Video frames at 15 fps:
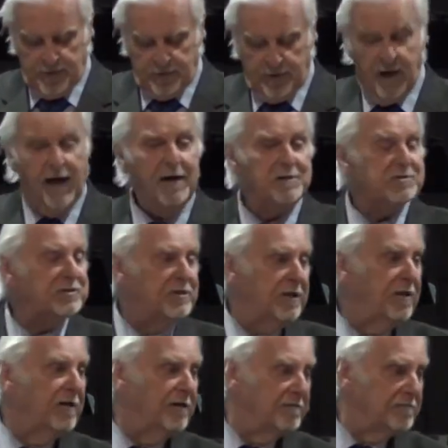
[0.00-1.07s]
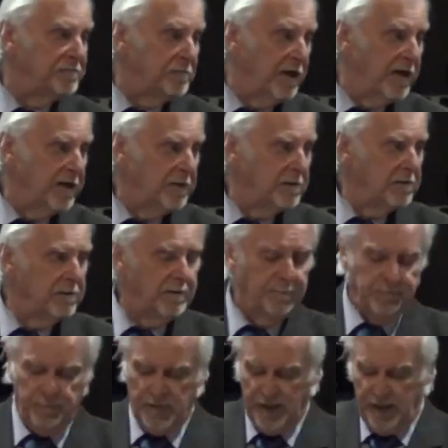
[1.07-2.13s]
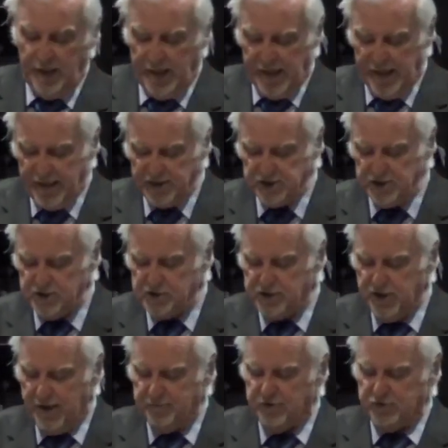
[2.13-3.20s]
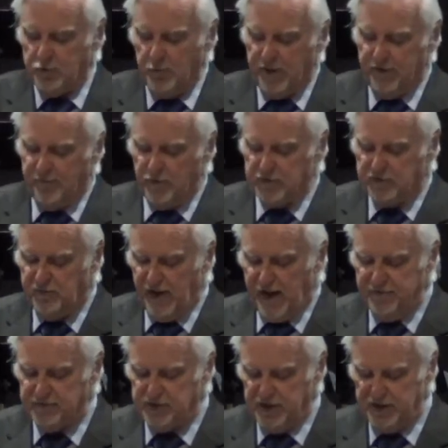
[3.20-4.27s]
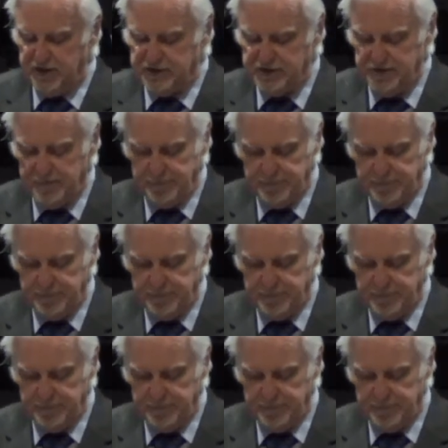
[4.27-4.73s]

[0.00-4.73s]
God is love, right? Exodus chapter 20, verse 5 says,